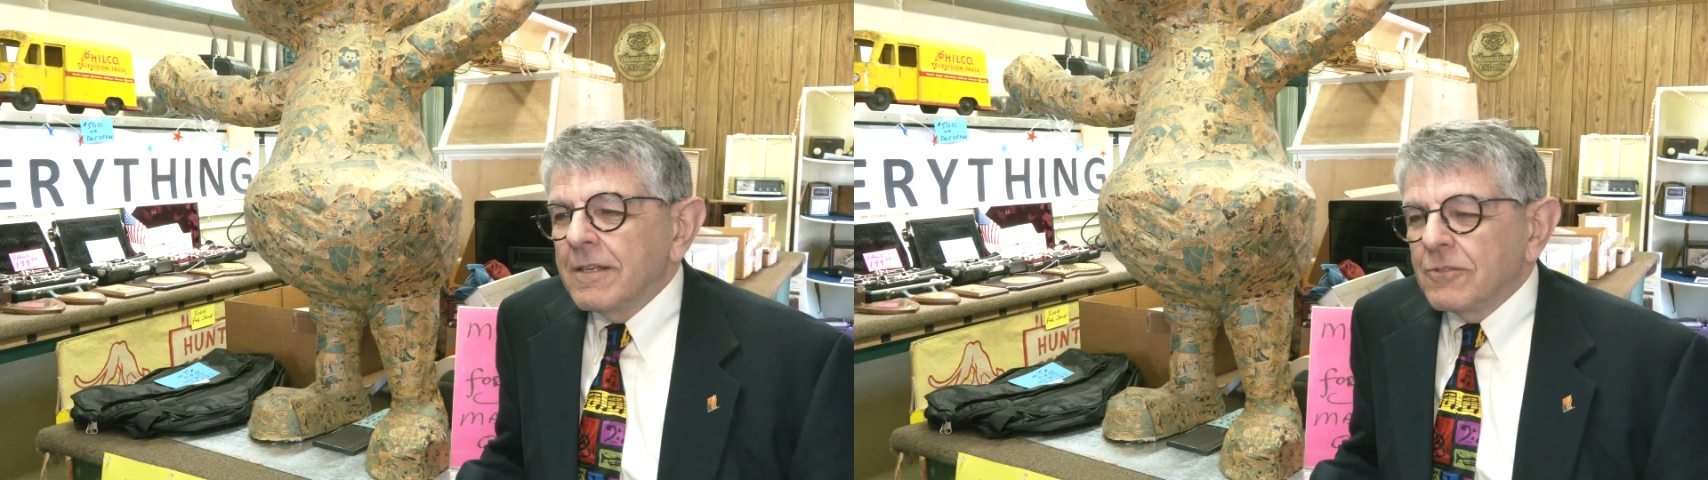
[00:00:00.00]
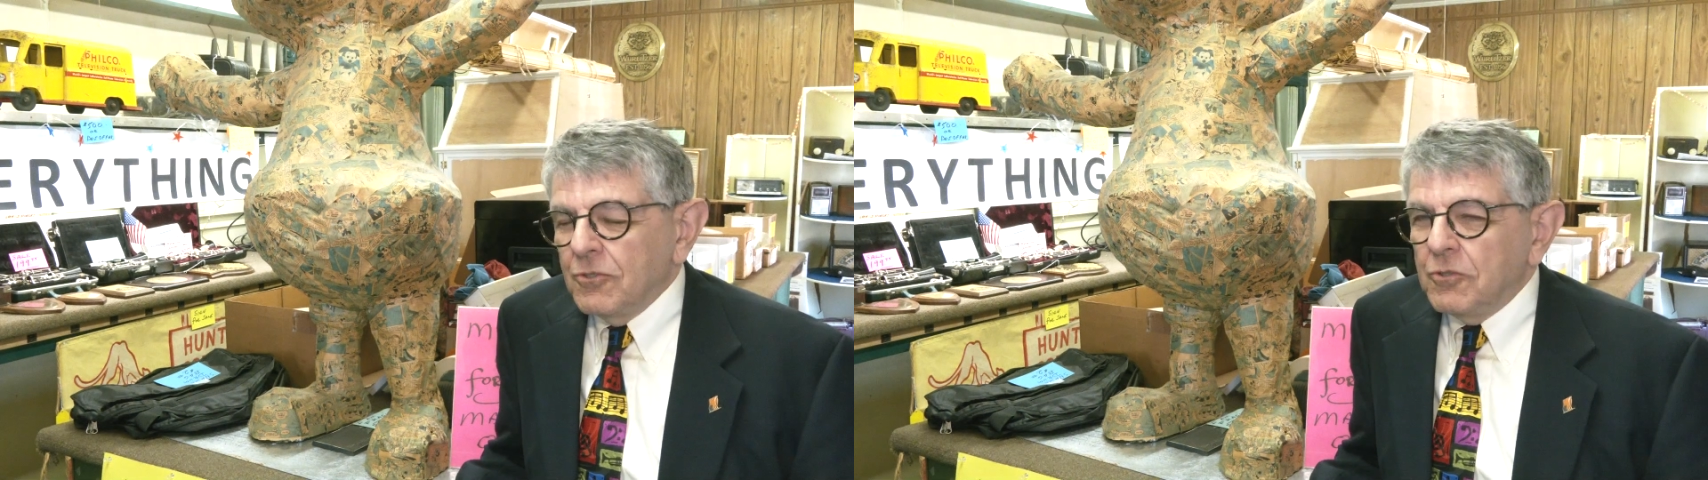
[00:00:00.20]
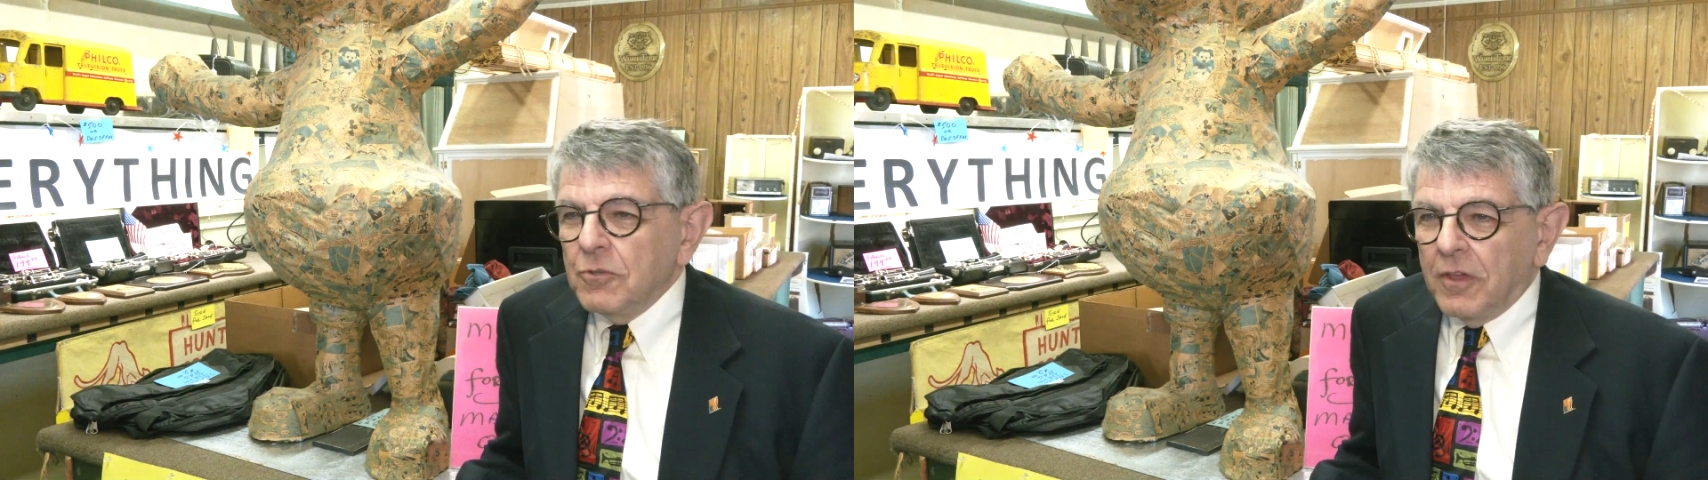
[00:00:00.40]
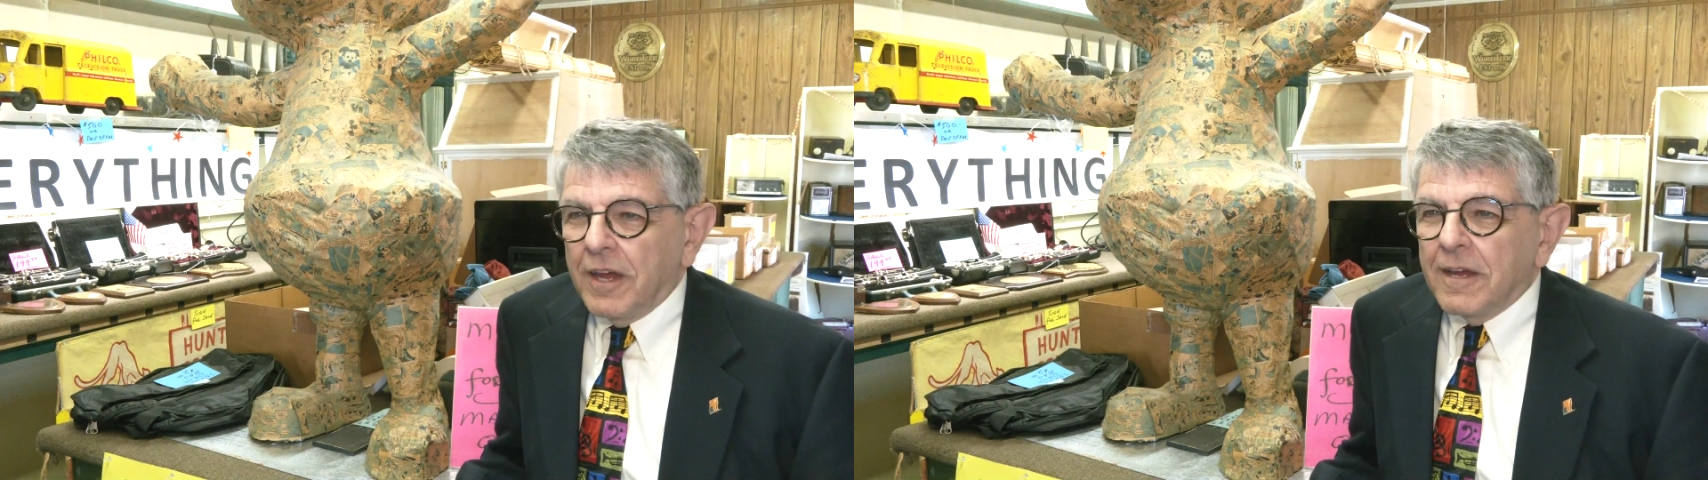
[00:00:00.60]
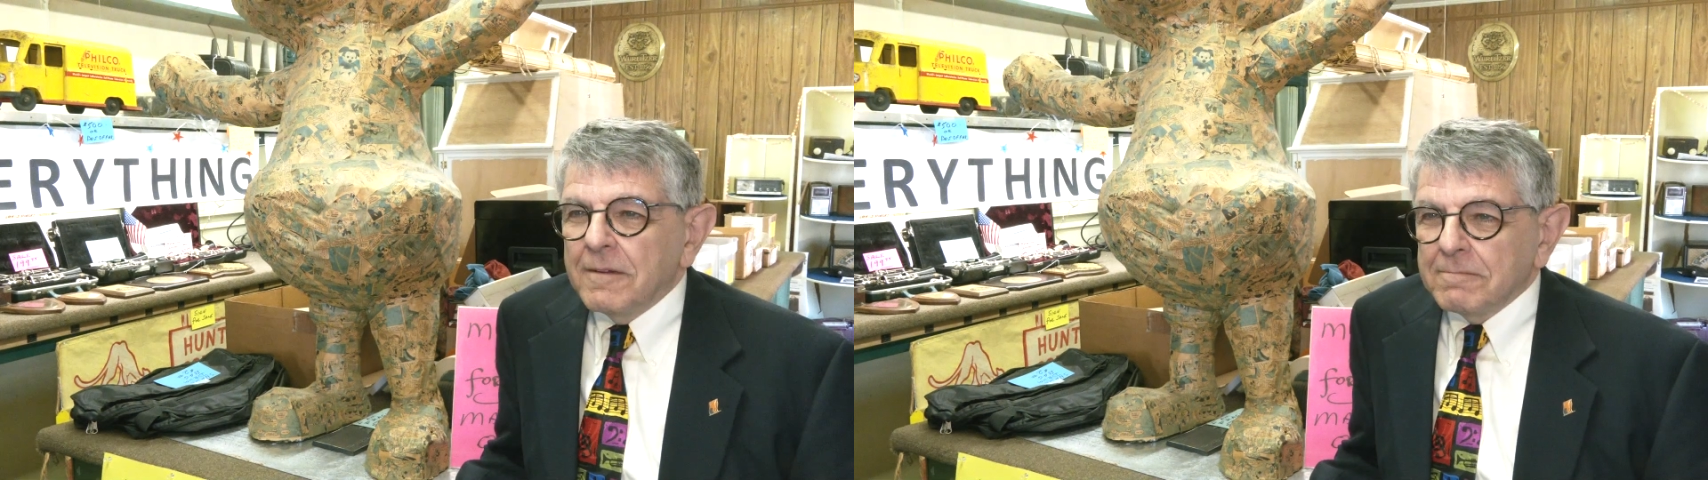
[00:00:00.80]
to do
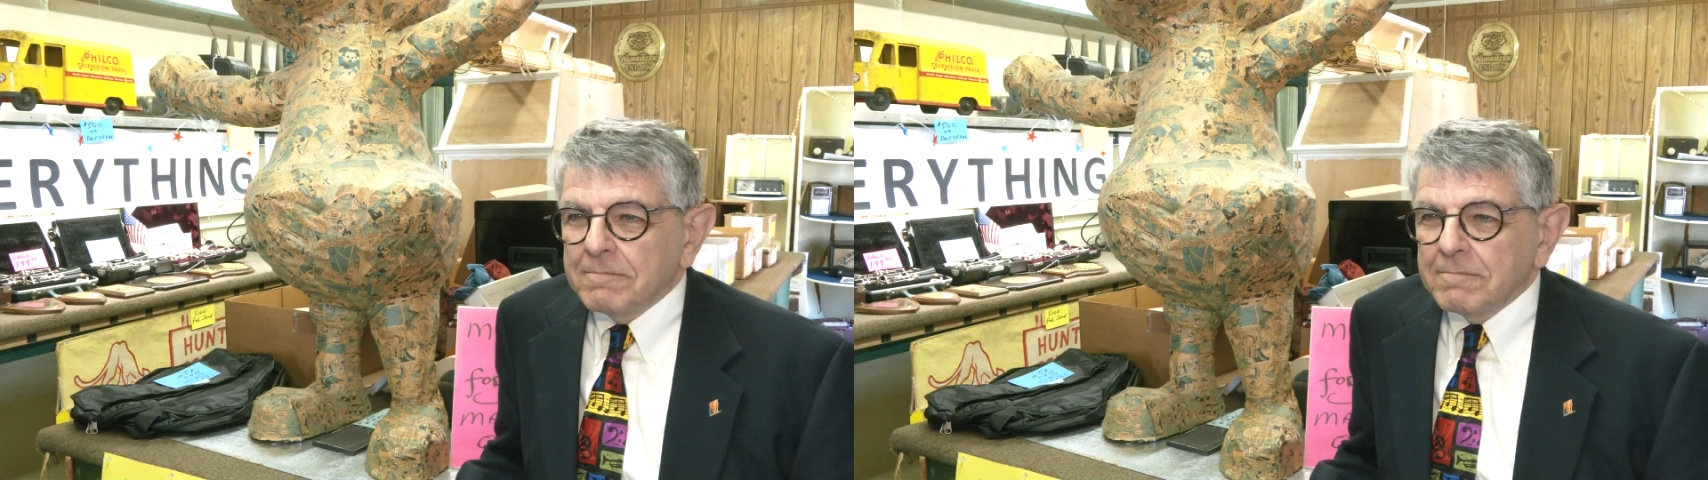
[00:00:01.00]
that.